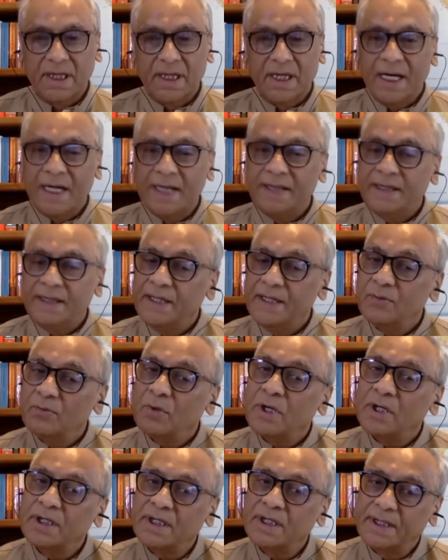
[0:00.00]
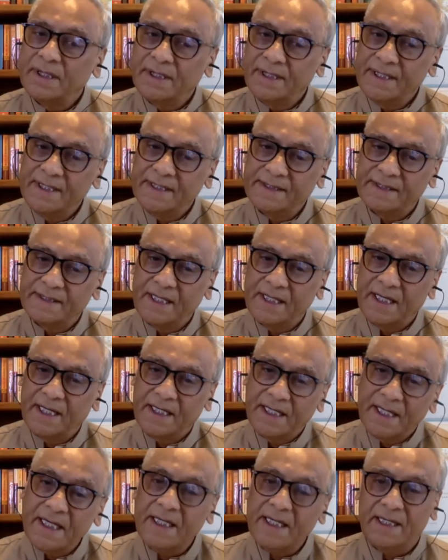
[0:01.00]
And inward is a
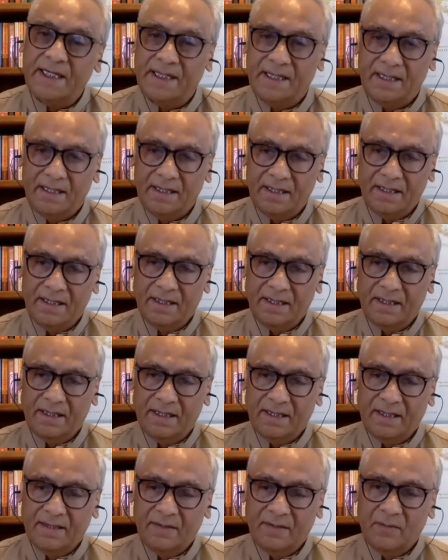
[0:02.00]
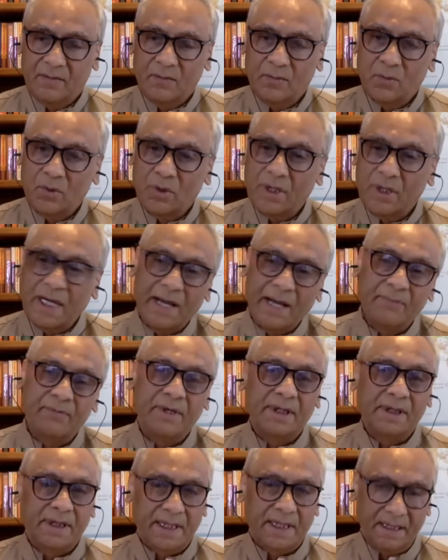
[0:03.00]
key for
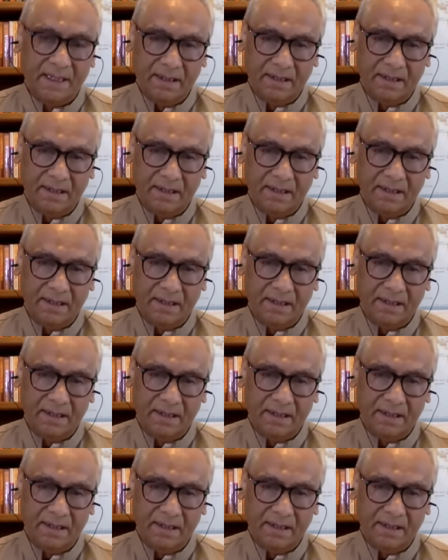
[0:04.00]
everything.